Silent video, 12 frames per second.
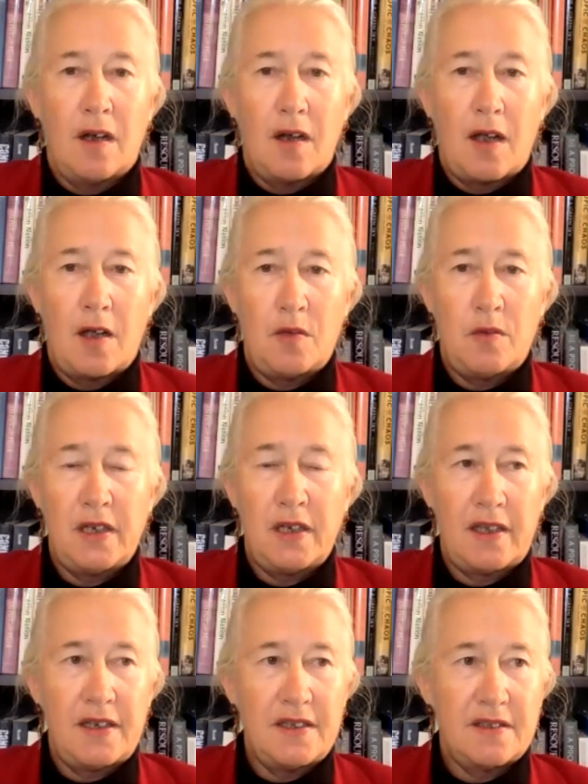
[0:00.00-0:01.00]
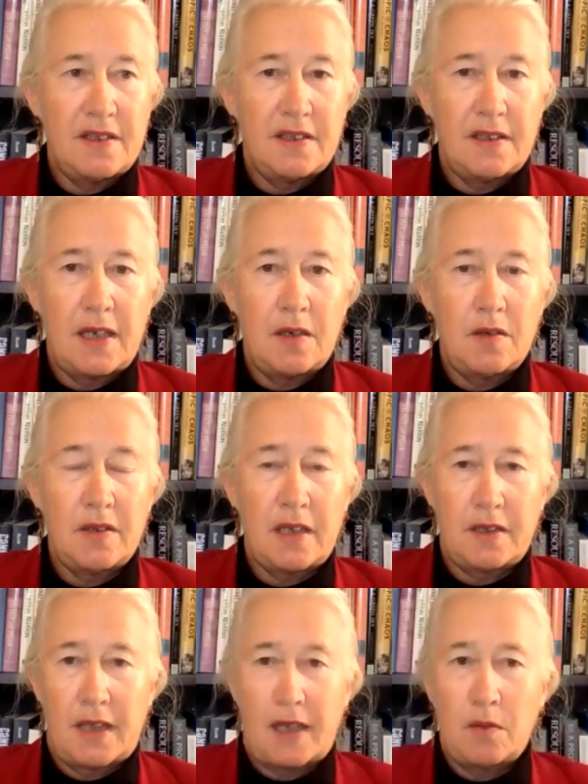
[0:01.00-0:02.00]
uh, realized that they,
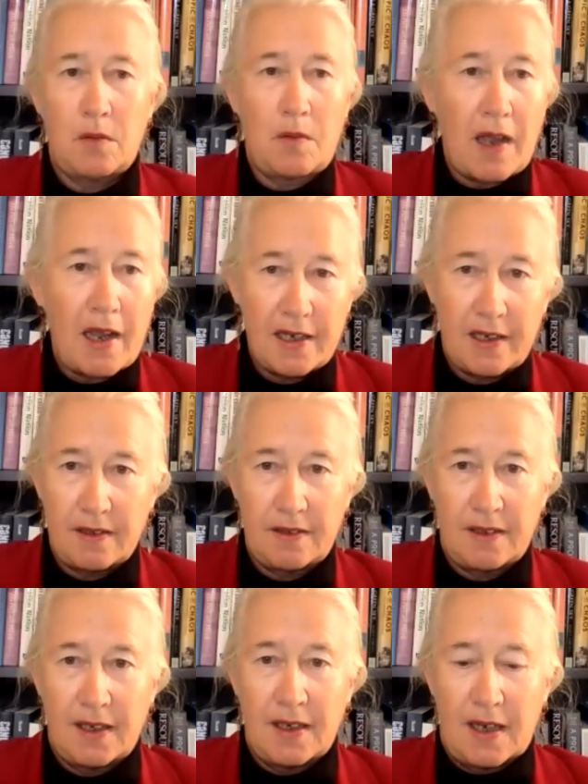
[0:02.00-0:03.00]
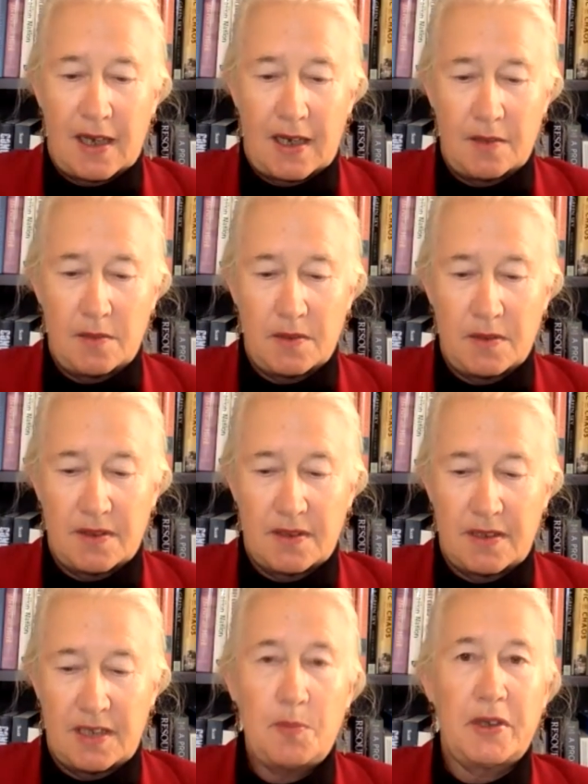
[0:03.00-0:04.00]
that they were right, and I was
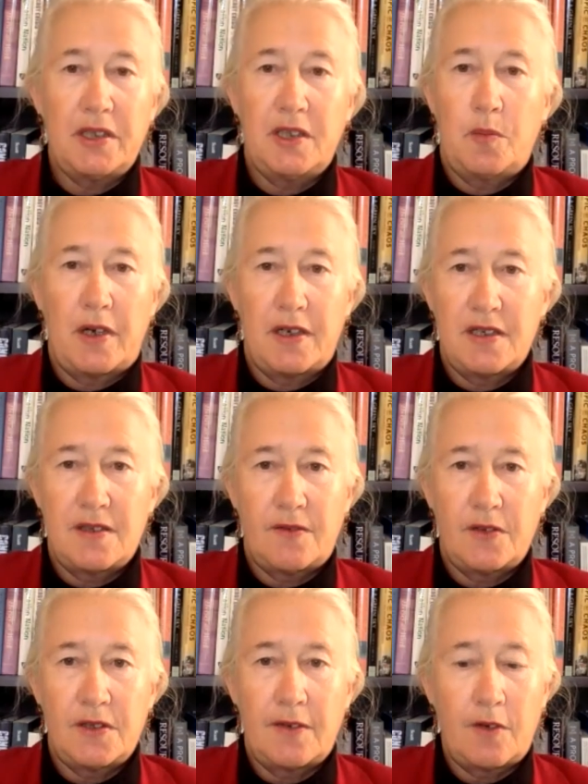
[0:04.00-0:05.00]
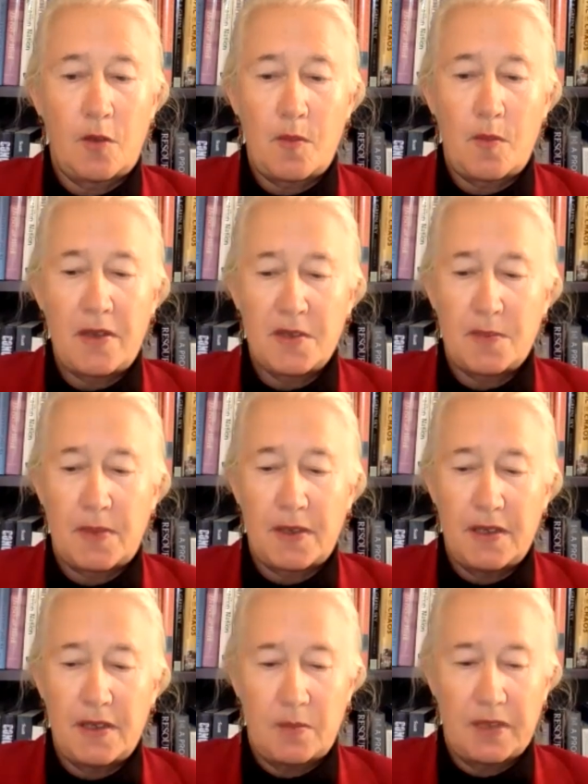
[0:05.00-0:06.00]
deeply depressed for several months by
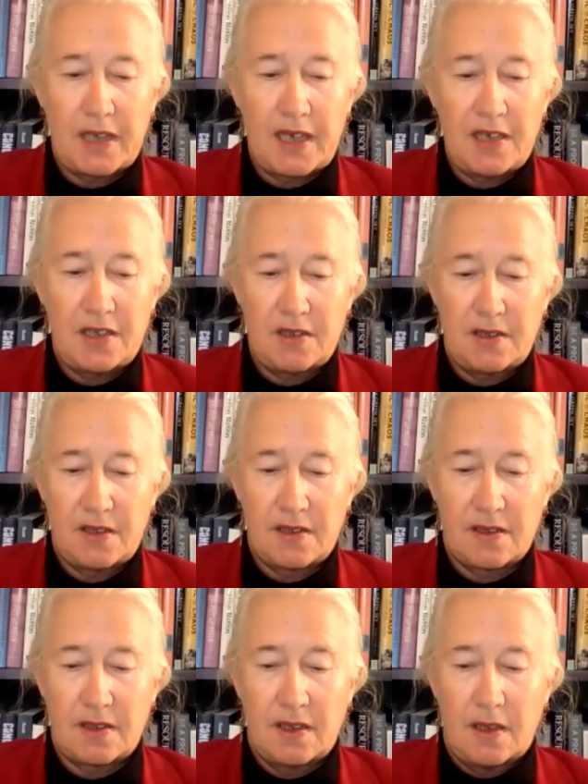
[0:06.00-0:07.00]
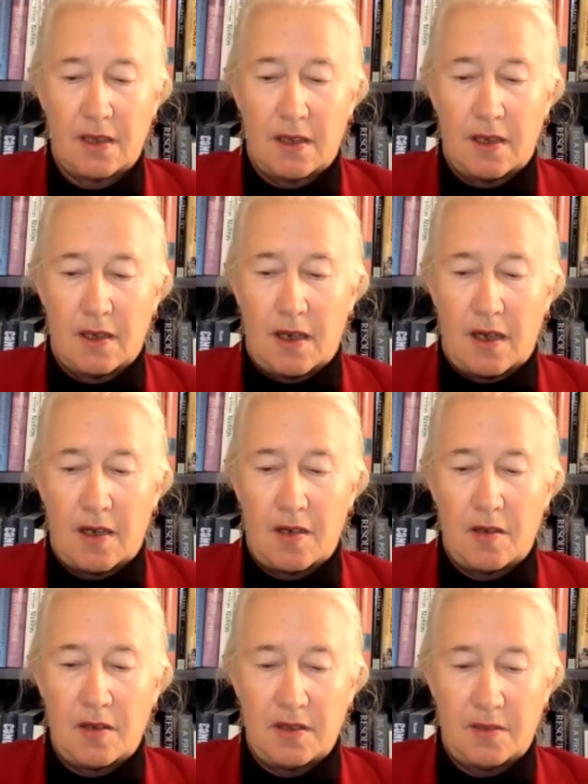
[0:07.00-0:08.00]
the implications.
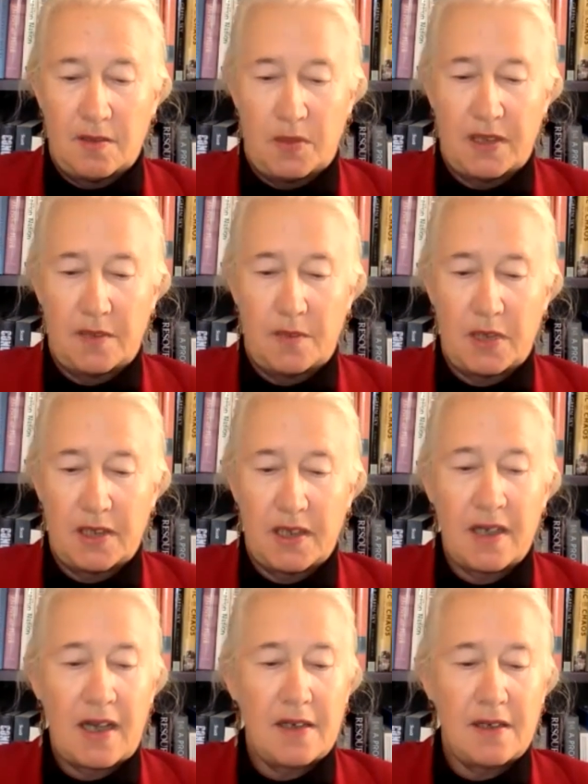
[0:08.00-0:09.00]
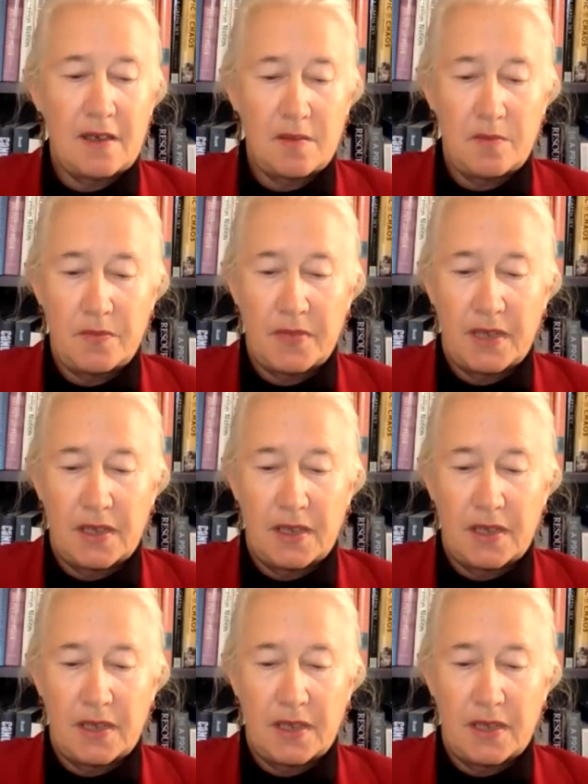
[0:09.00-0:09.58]
Uh, but, but then I, um,